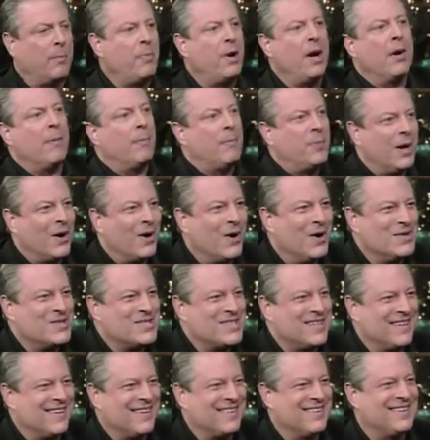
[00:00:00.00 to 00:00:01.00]

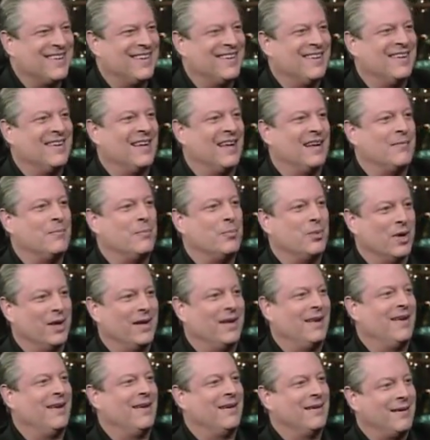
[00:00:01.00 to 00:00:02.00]
Paris Hilton and
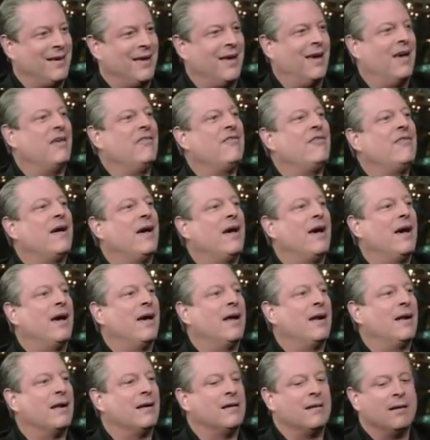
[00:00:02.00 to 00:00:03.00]
Britney and
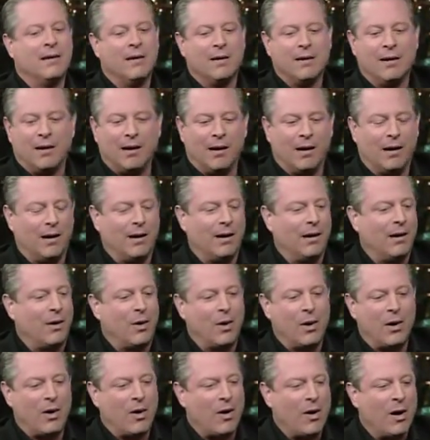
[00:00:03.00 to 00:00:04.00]
K-Fed and
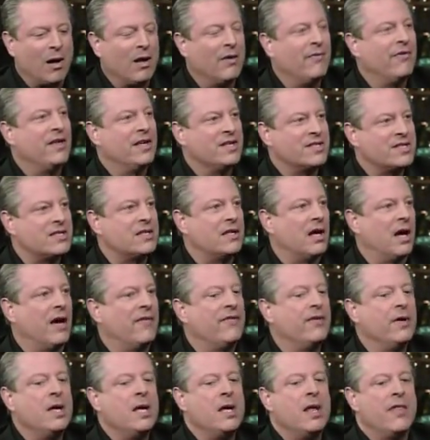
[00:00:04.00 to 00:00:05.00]
all of this
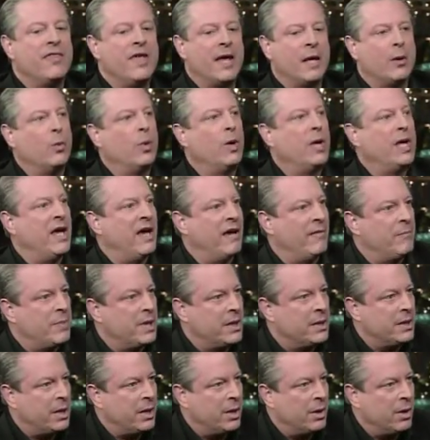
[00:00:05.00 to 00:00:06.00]
stuff than we have
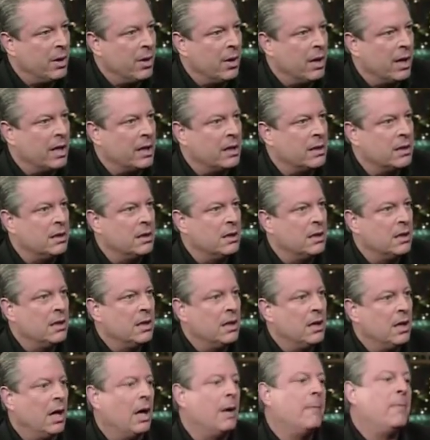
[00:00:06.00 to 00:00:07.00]
been hearing
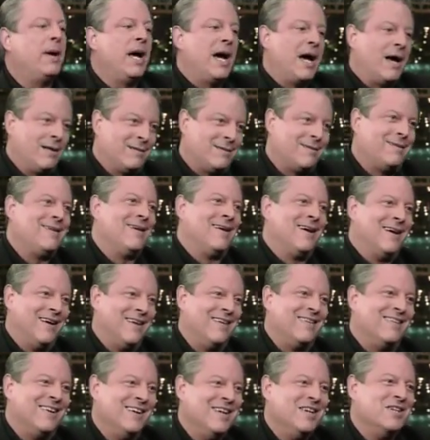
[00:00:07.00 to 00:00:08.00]
about
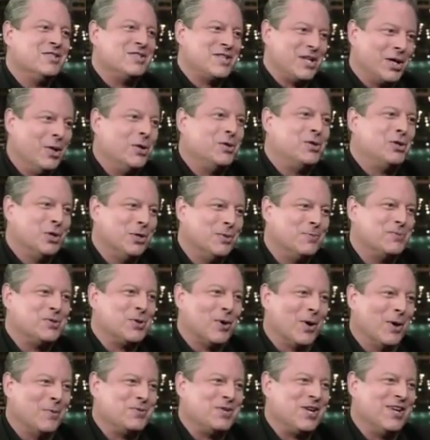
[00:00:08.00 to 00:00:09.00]
CO2
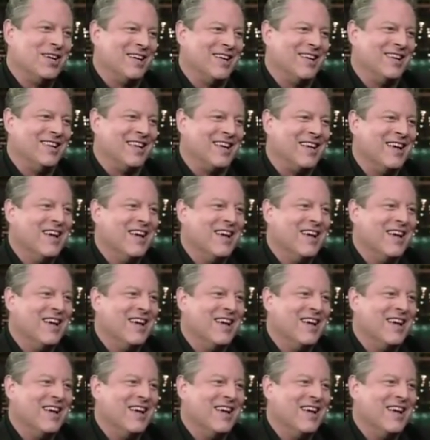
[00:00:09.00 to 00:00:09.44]
absorption and